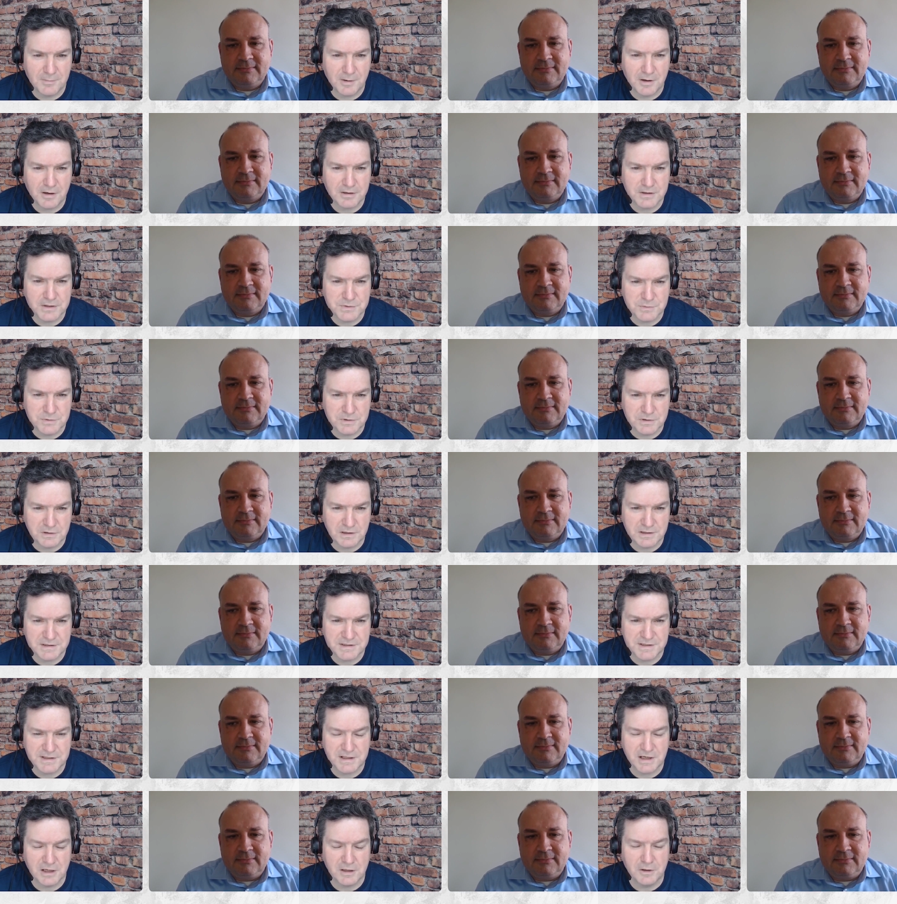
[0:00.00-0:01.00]
Speaker 1: Hi, Marcus,
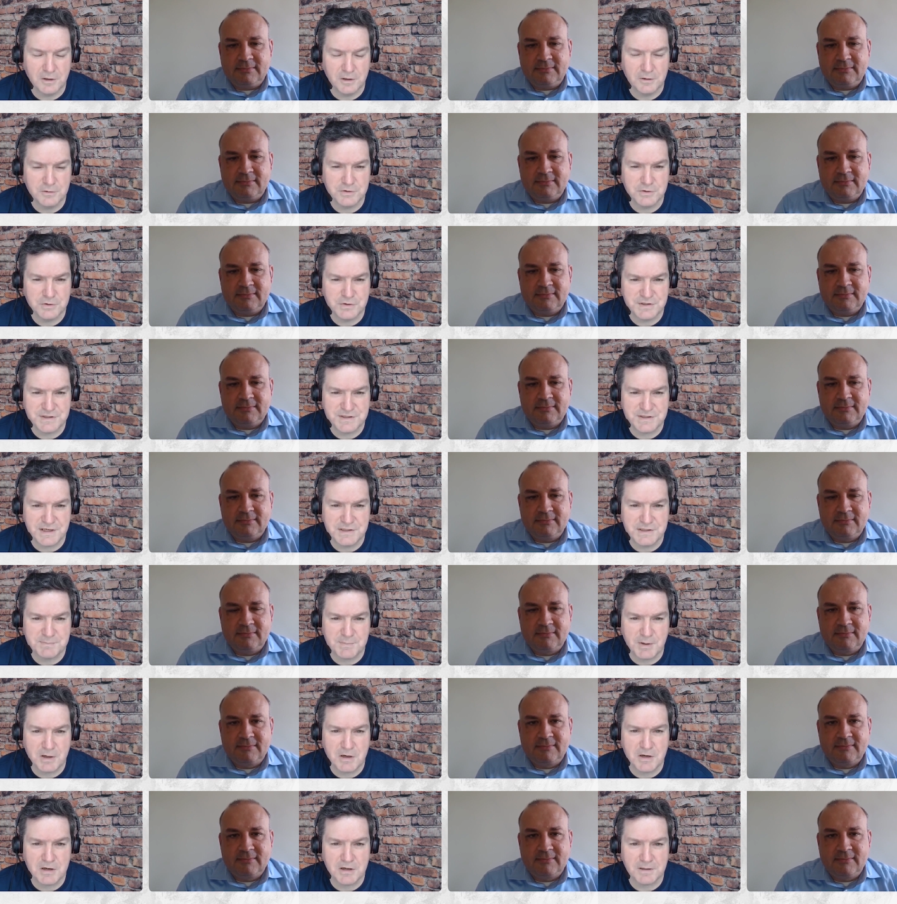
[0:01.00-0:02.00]
would you like to say hello to
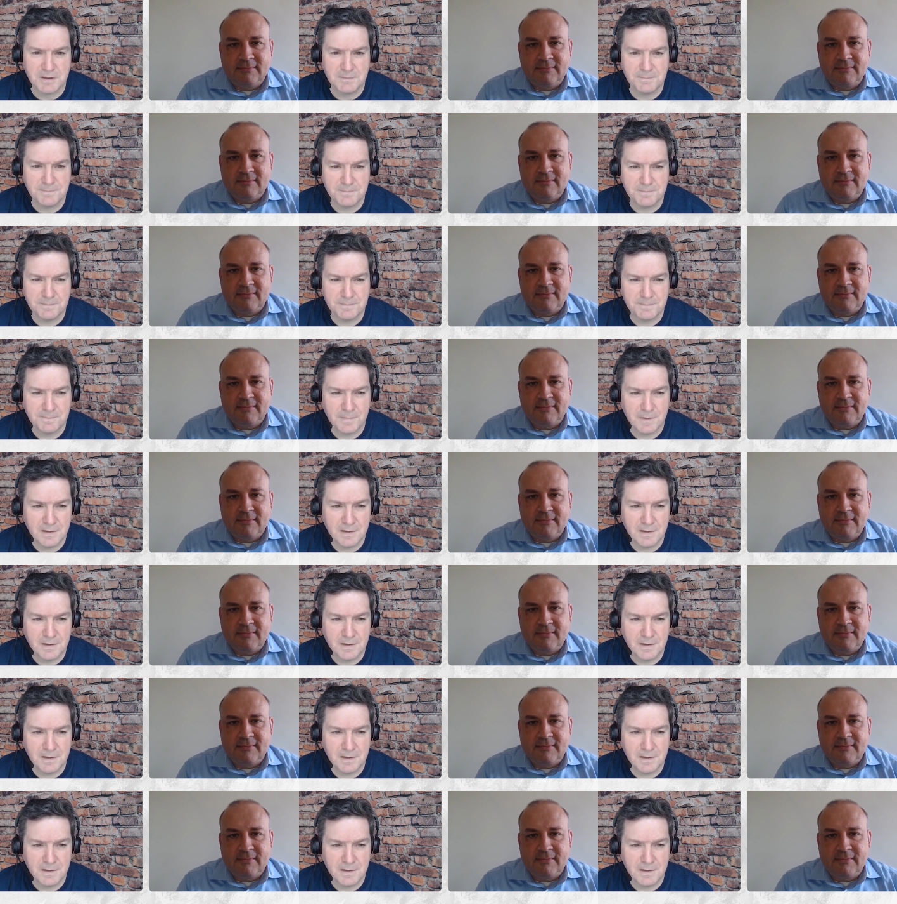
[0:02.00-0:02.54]
Design Spark?